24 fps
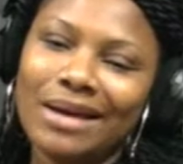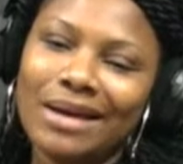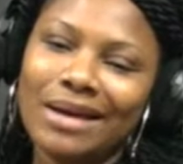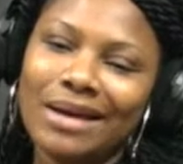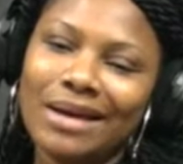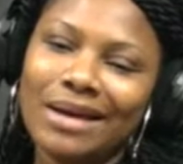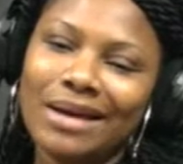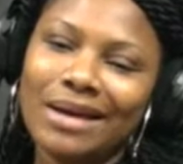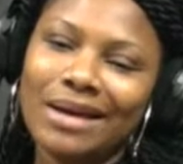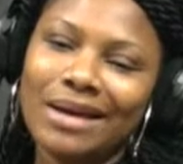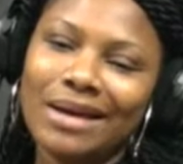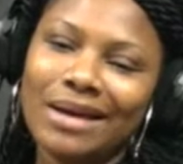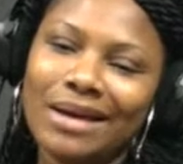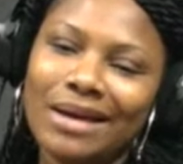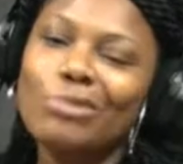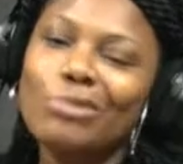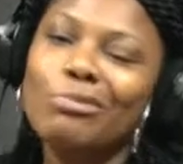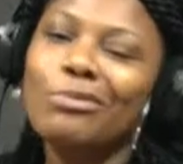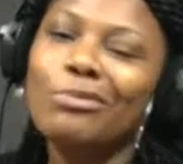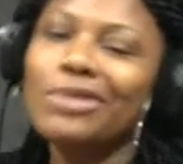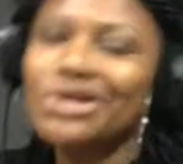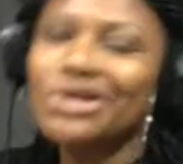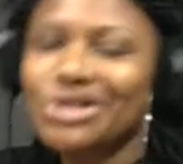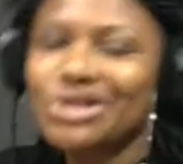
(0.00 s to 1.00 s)
i, I don't know
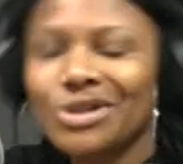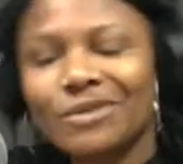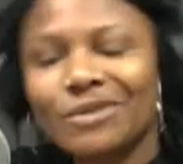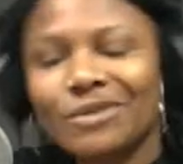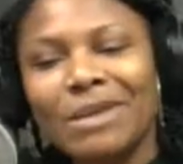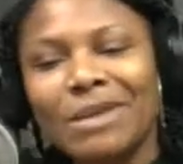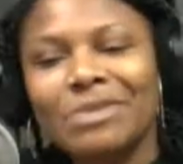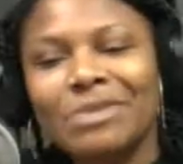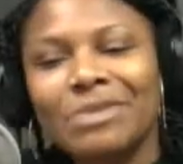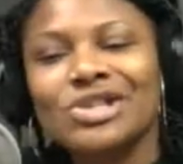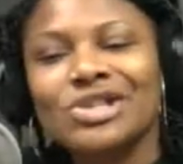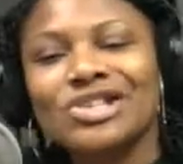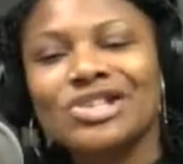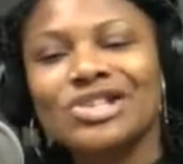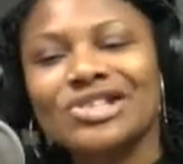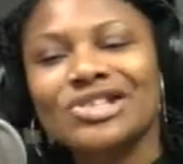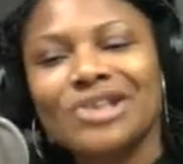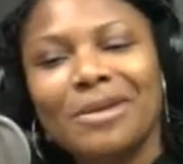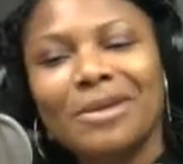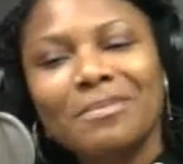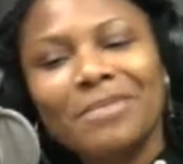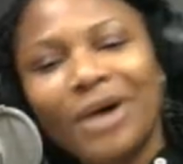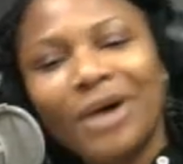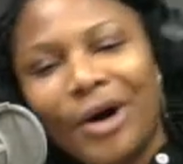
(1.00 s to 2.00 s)
most of maybe
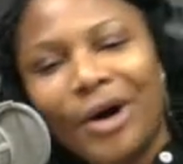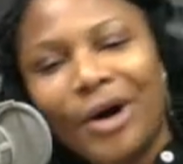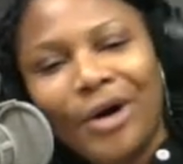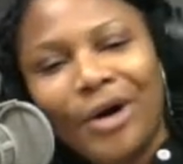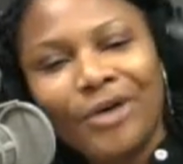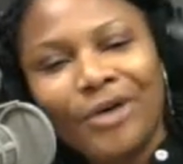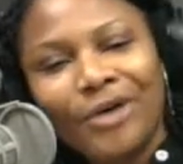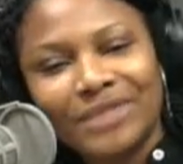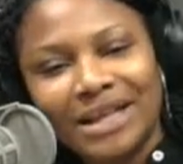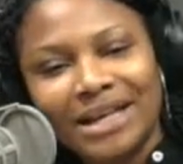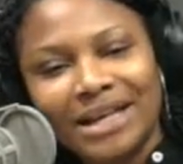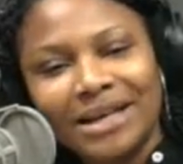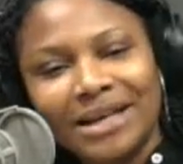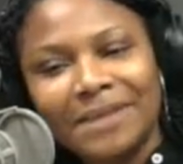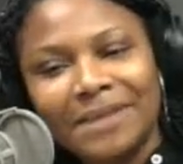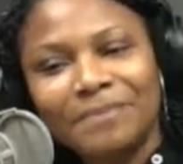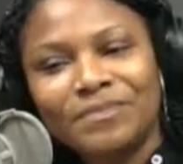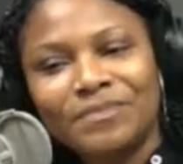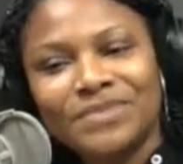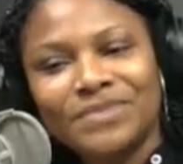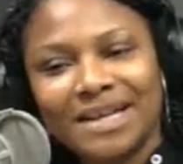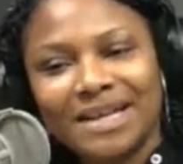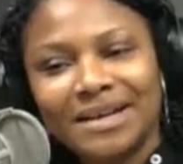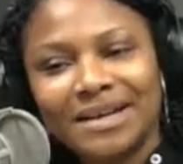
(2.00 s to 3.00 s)
some of the
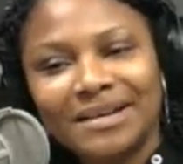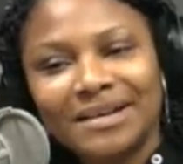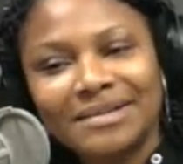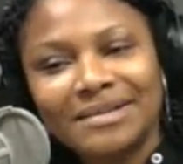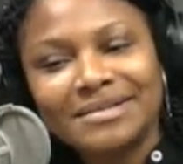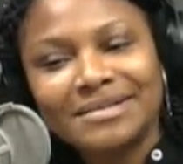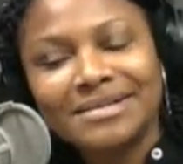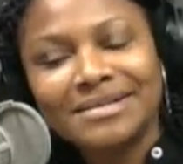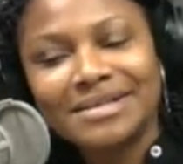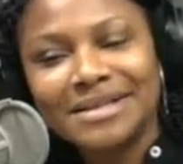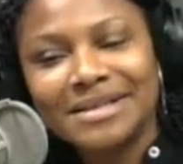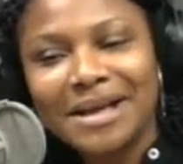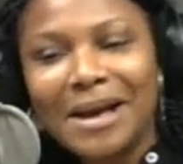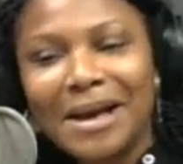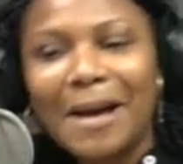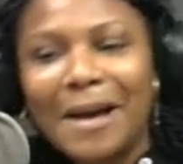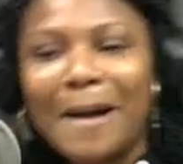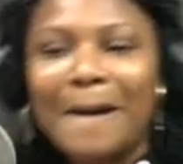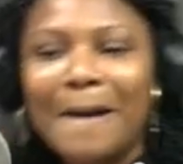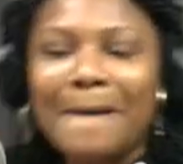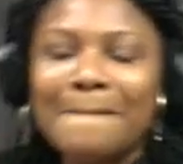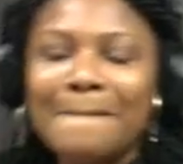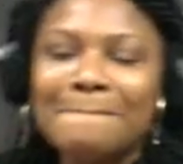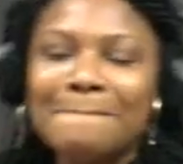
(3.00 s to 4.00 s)
tales
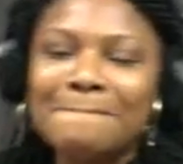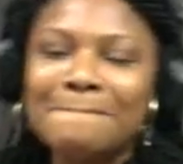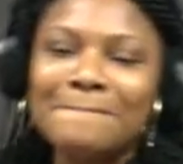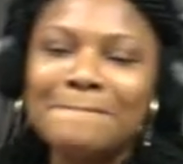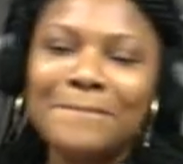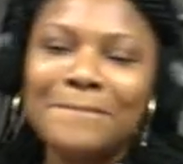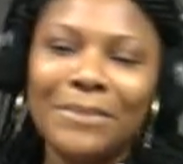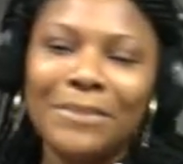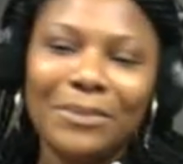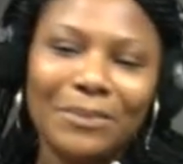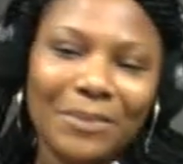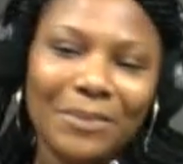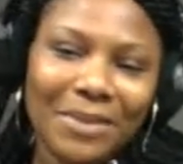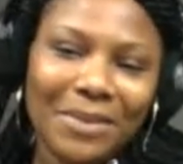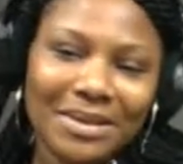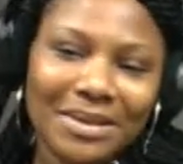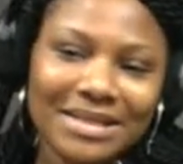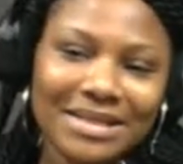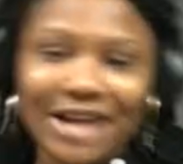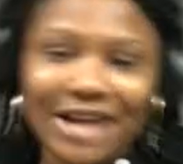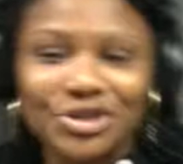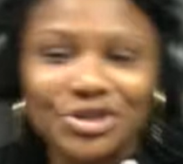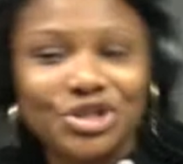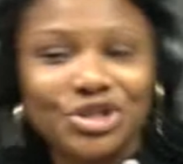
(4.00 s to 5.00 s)

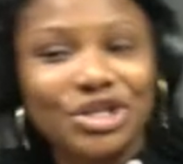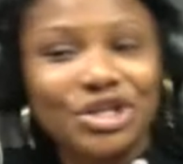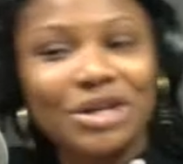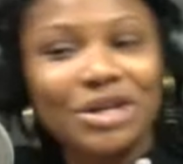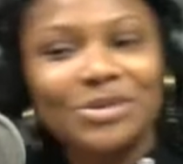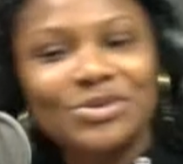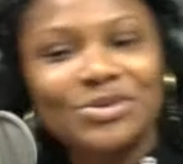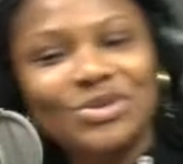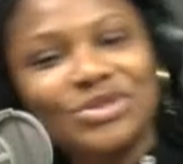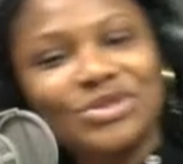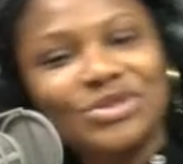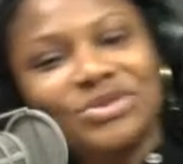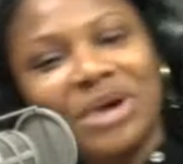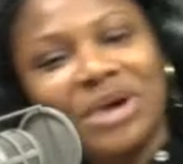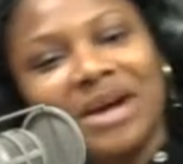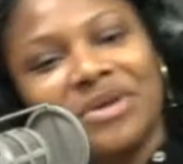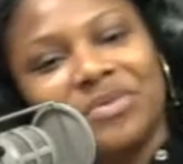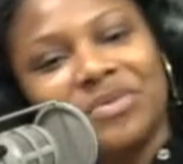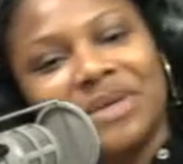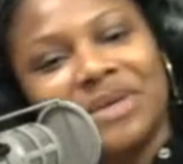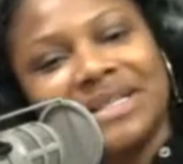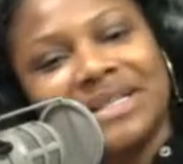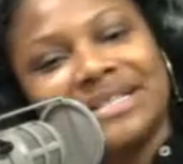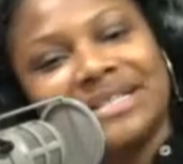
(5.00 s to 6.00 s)
that she tried
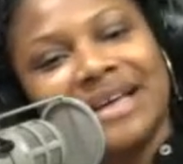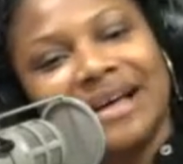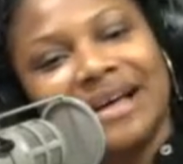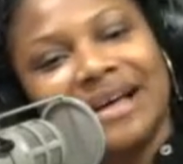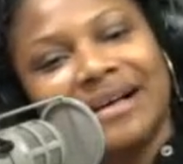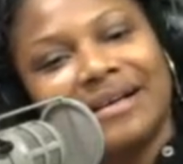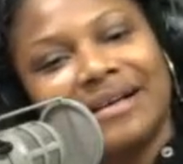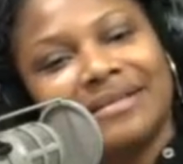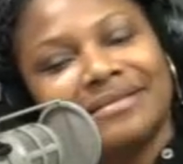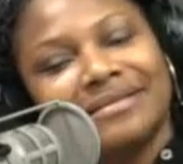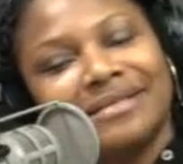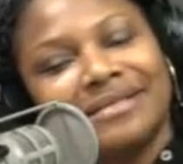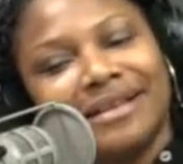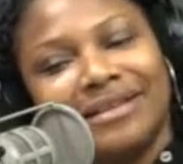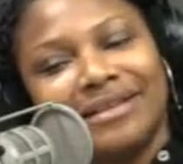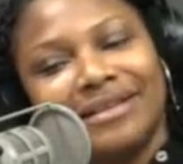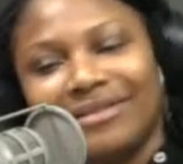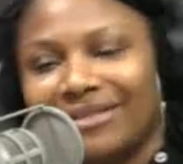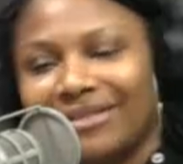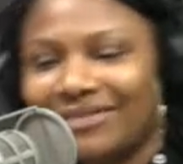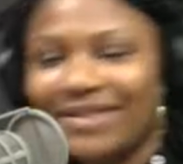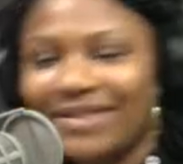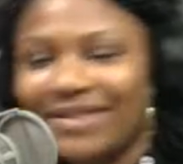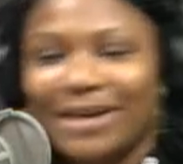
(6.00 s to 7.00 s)
to retell
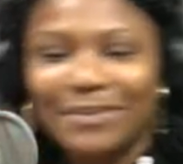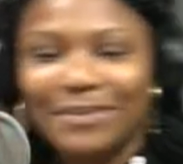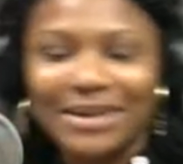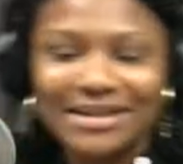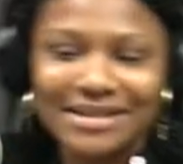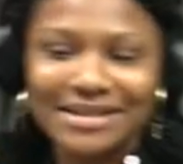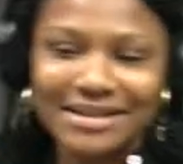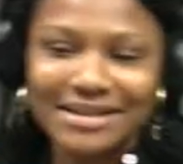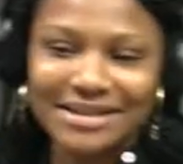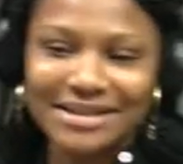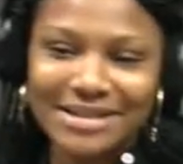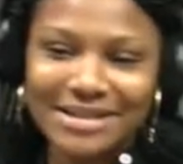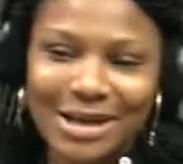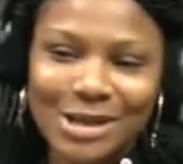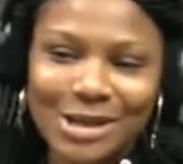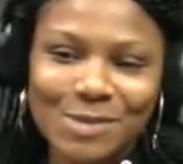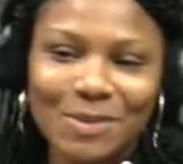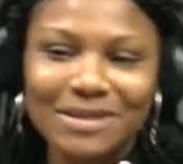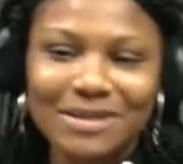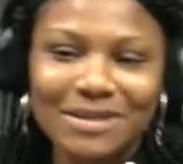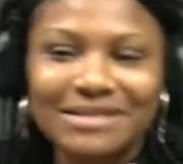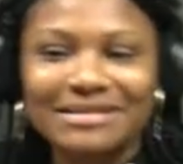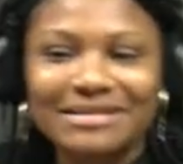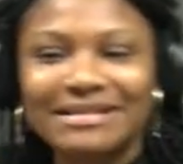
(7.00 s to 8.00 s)
if that makes any sense
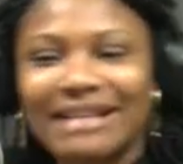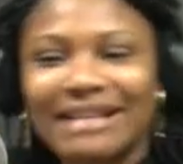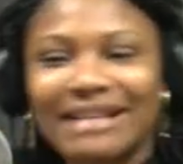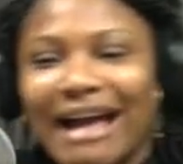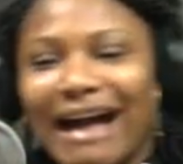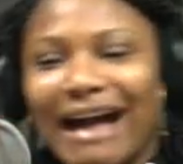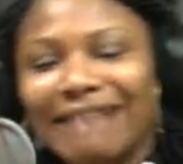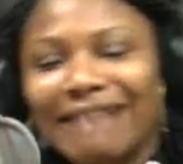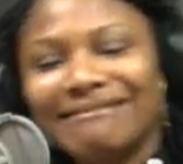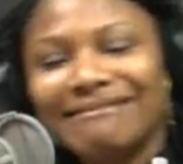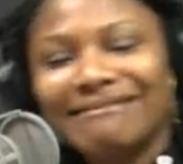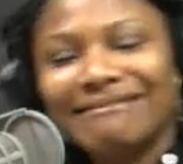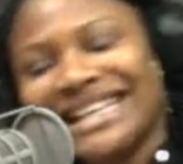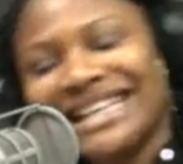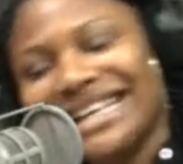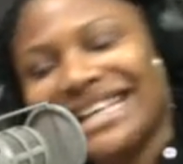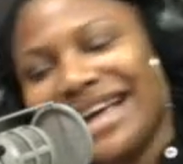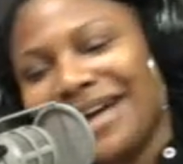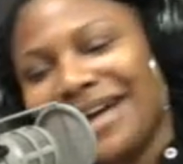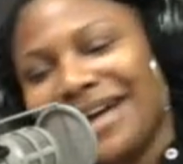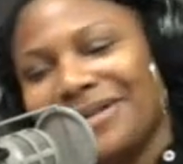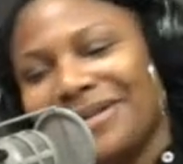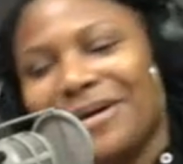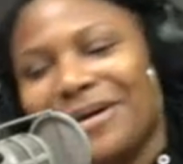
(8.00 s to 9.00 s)
but uh,
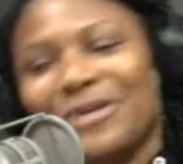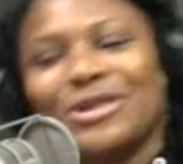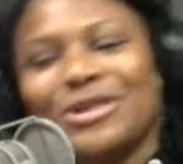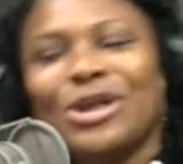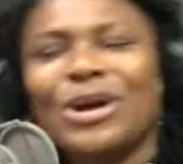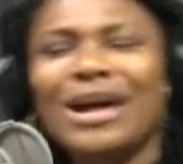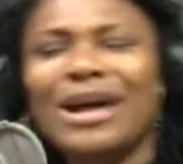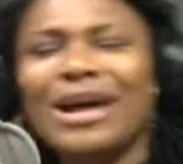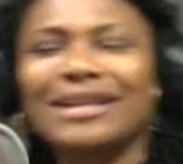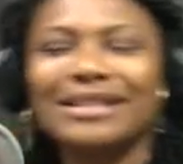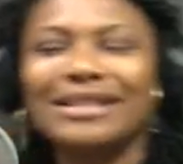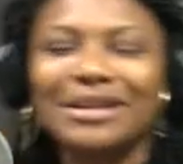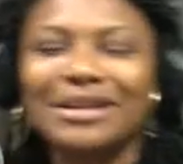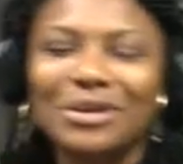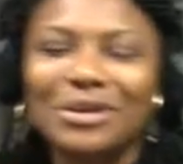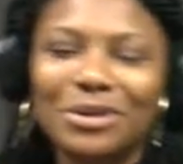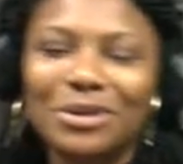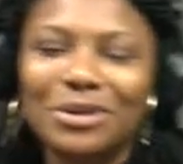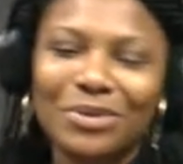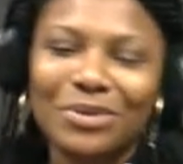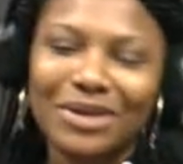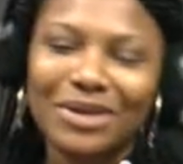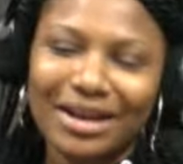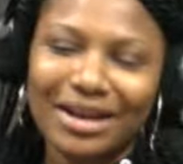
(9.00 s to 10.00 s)
yeah i think the
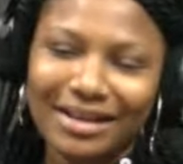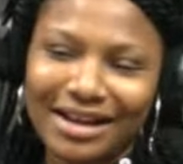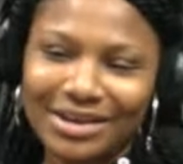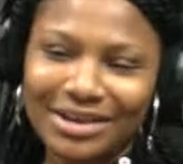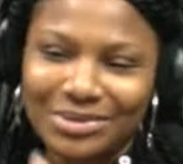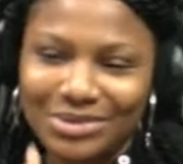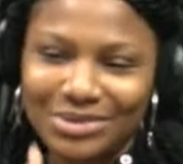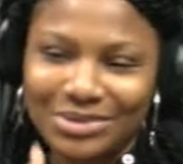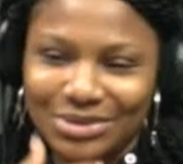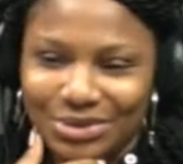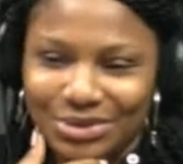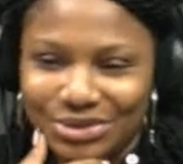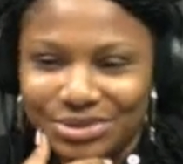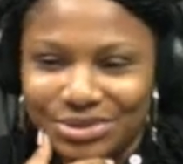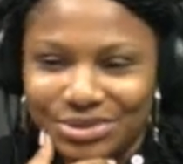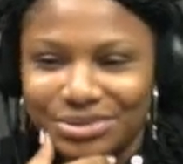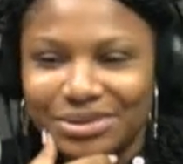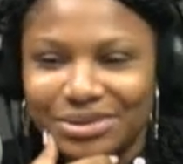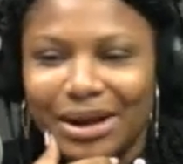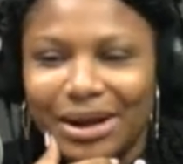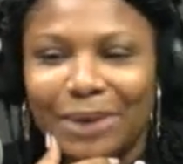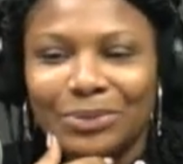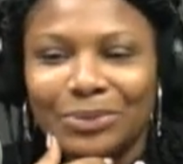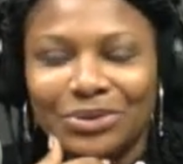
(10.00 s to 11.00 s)
only one i liked was
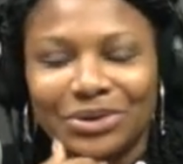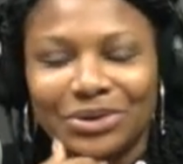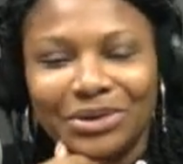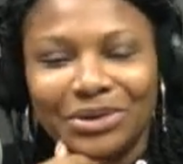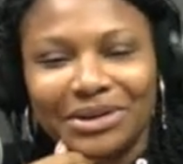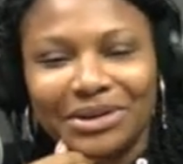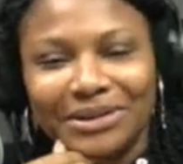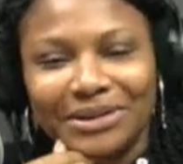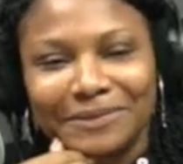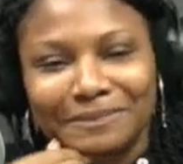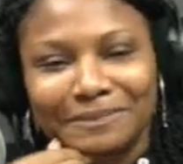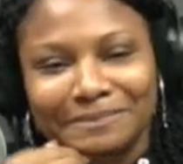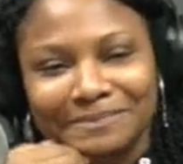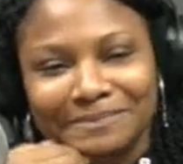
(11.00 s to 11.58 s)
Oshun i'm sorry